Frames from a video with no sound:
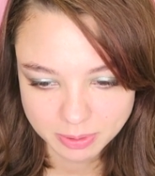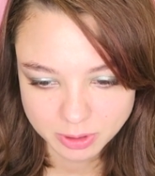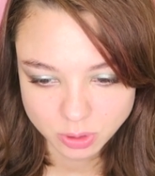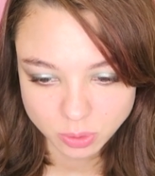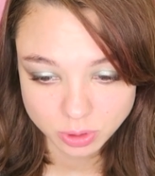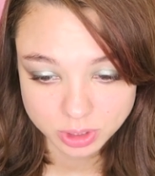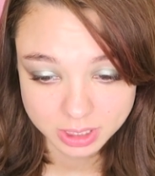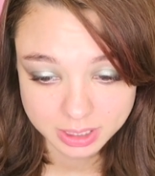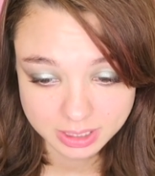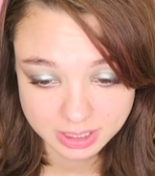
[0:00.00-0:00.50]

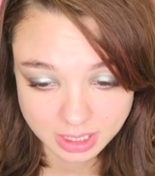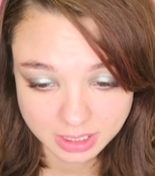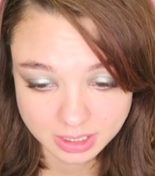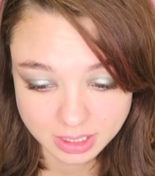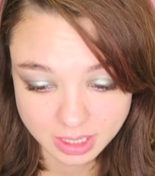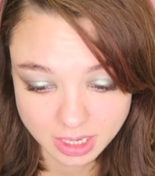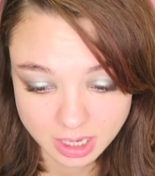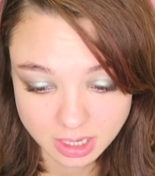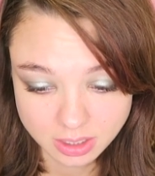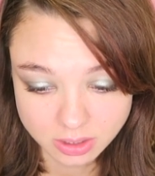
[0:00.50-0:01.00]

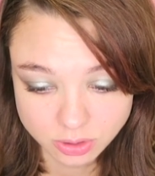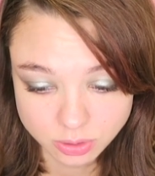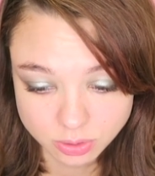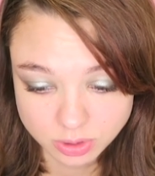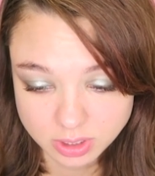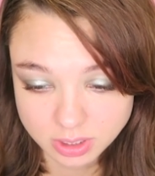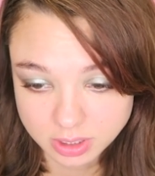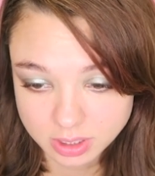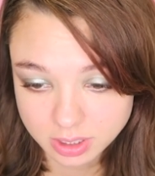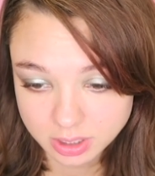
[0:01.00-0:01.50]
Seriously, I made
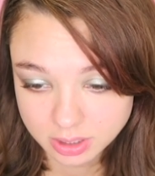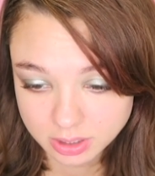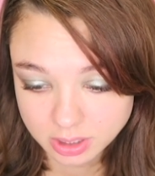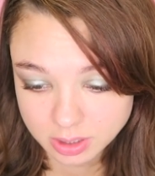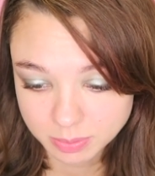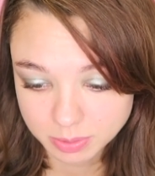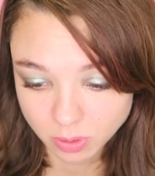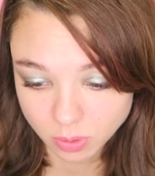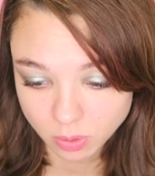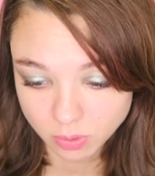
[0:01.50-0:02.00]
my nails
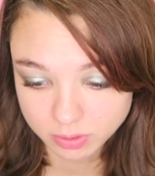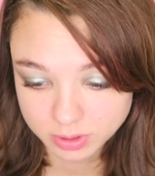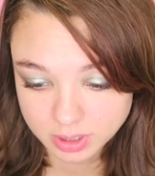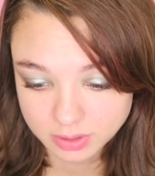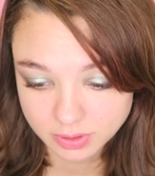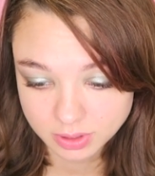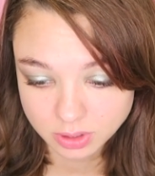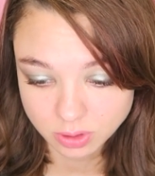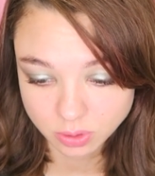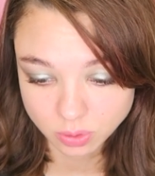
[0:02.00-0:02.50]
this color
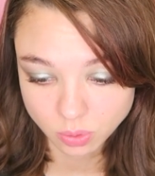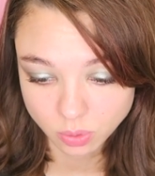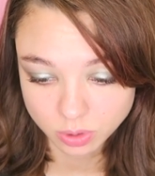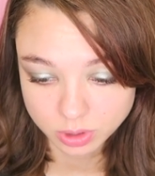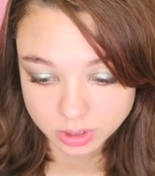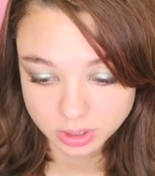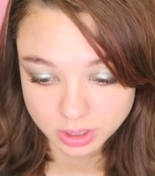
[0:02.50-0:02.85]
today.